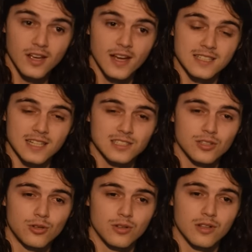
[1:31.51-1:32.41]
It's actually
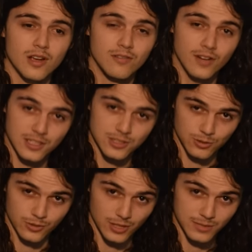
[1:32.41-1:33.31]
called a
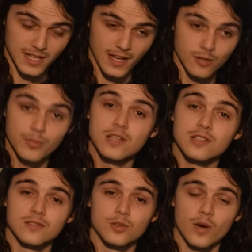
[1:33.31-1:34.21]
virtual drum scanner because
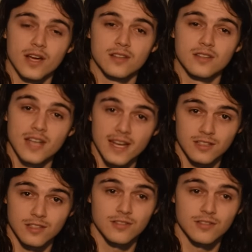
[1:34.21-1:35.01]
of the way that the negative